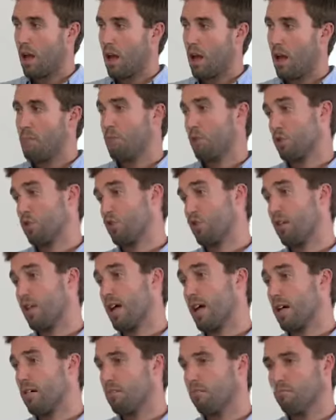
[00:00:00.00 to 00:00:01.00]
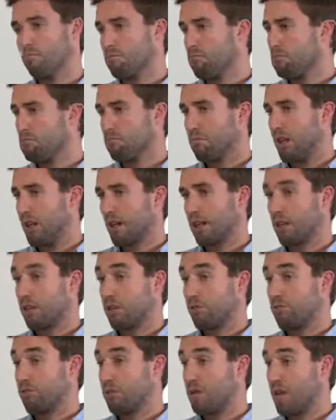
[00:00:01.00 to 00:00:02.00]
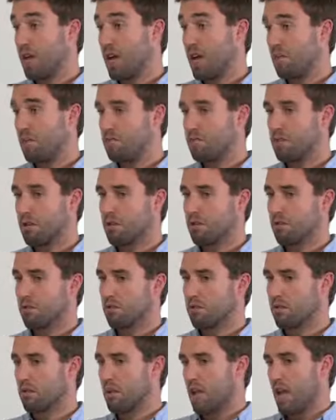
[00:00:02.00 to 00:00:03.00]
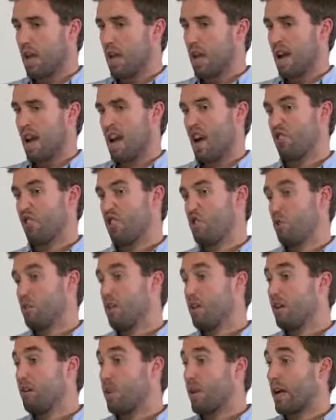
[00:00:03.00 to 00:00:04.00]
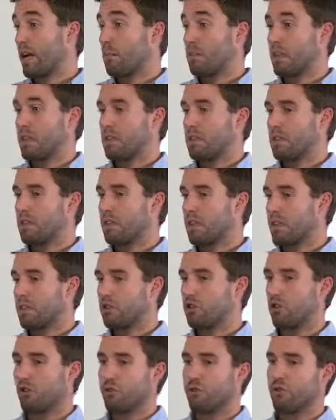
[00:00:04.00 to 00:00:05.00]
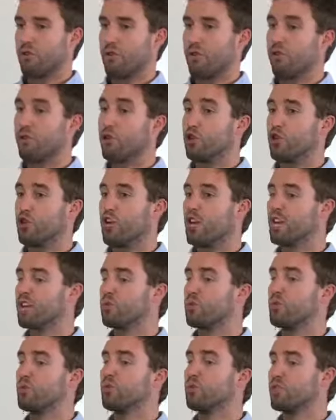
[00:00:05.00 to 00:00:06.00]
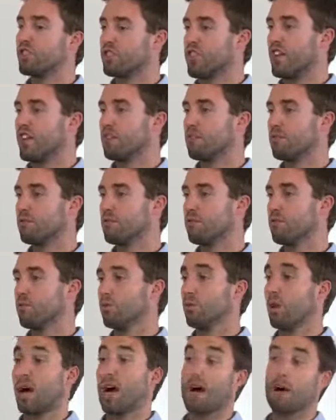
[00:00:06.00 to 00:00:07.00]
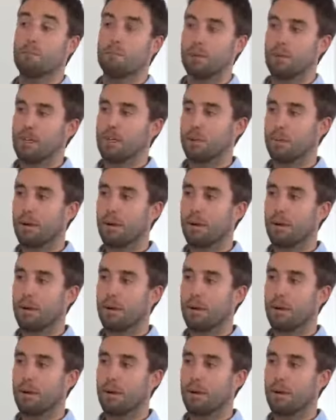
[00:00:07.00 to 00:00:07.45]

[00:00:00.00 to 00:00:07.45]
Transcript: I'm not sure that I can agree with that, because I do not believe we can make sense of the future unless we understand what happened in the